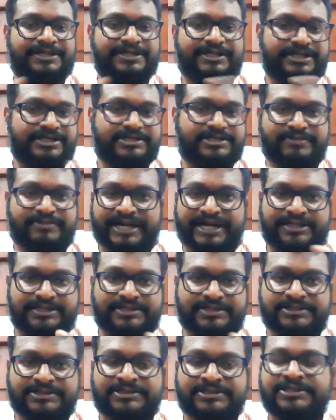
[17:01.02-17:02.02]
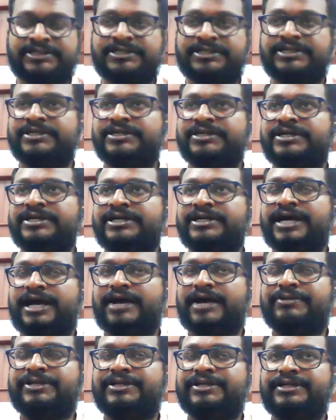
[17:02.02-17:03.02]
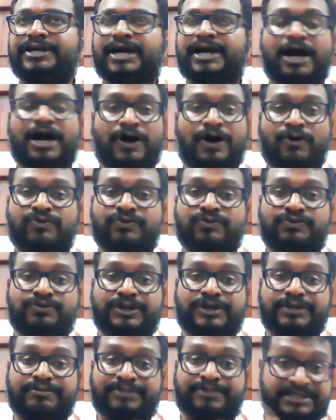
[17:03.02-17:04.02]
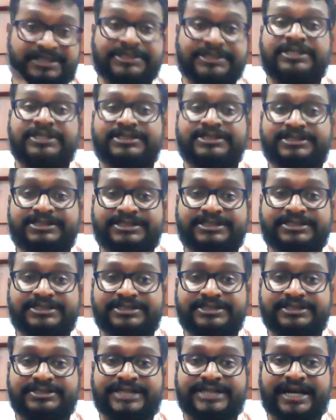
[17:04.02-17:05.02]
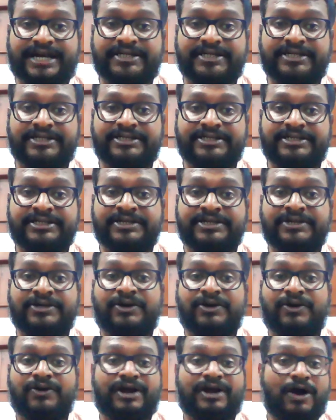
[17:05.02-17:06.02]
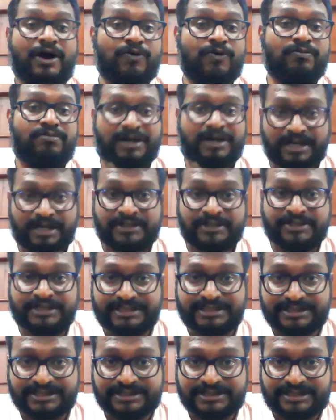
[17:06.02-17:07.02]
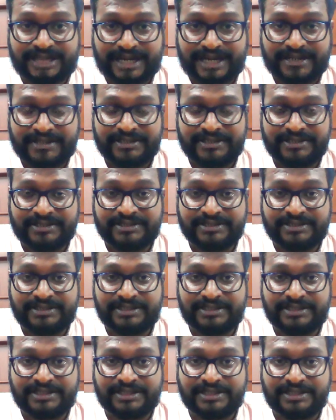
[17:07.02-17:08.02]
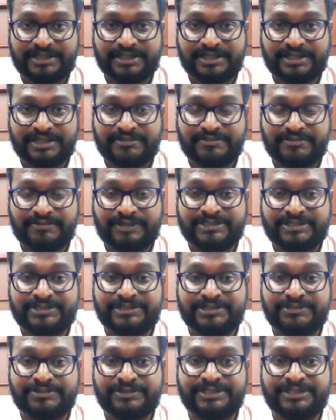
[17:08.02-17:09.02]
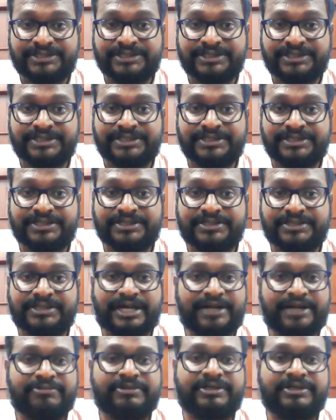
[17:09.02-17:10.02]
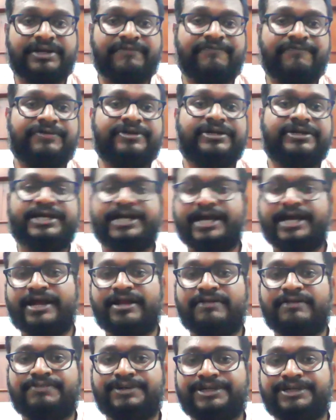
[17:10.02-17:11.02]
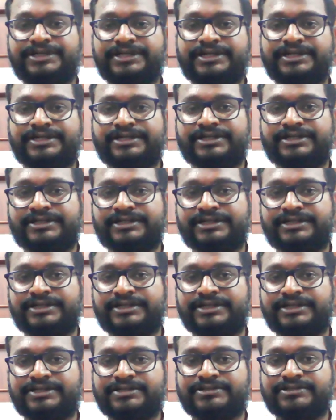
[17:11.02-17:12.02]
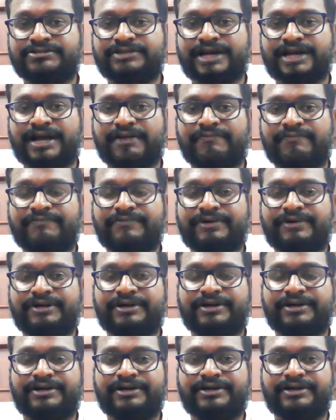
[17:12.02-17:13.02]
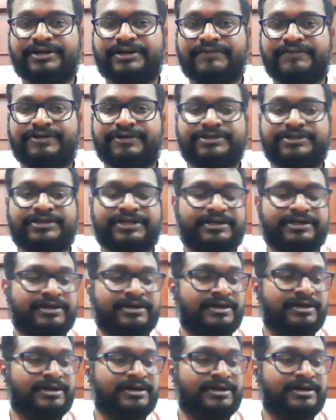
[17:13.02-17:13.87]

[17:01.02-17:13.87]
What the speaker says: in these matters. I mean, how Brazil is tackling or how Bangladesh is tackling one situation, that will definitely help India to have a different thing.